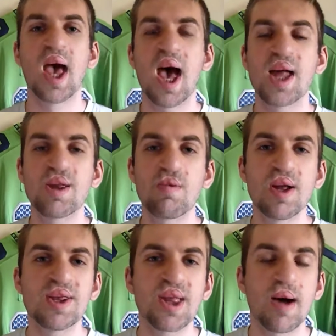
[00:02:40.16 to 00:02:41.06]
as a
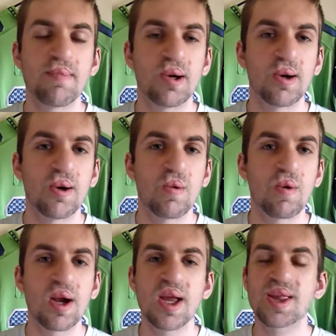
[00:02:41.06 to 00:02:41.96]
run stopper,
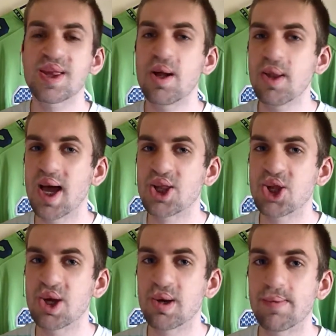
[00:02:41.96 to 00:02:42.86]
where he excelled last
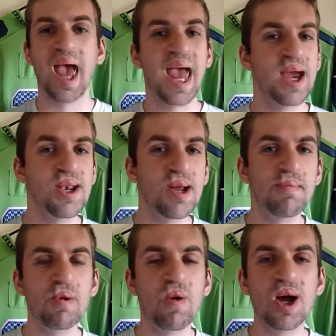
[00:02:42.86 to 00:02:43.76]
year. And
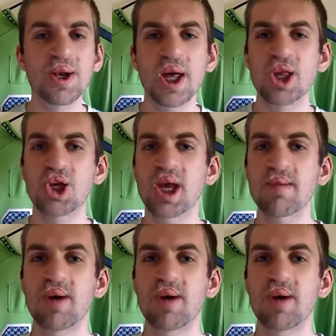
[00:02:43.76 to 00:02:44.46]
number one, Jacob